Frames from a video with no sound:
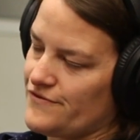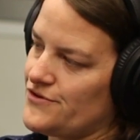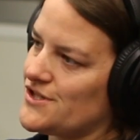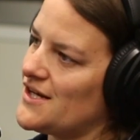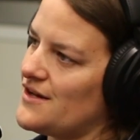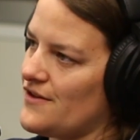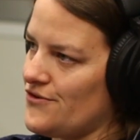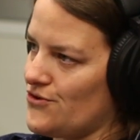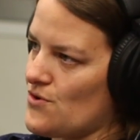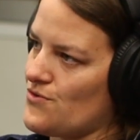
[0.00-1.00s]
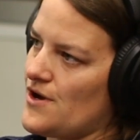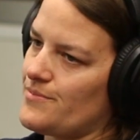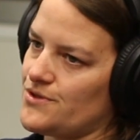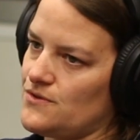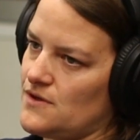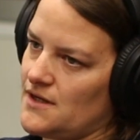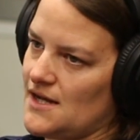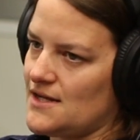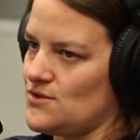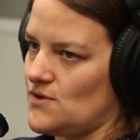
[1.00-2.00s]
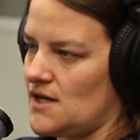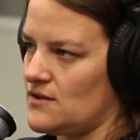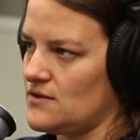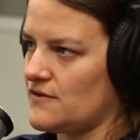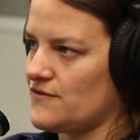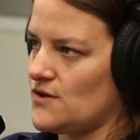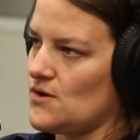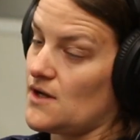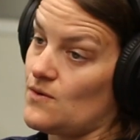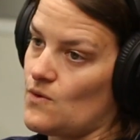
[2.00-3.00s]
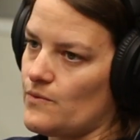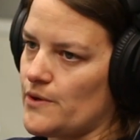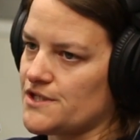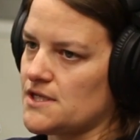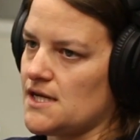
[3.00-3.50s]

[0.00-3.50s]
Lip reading: if there's not another growth opportunity, I do kind of look for, okay, well, what's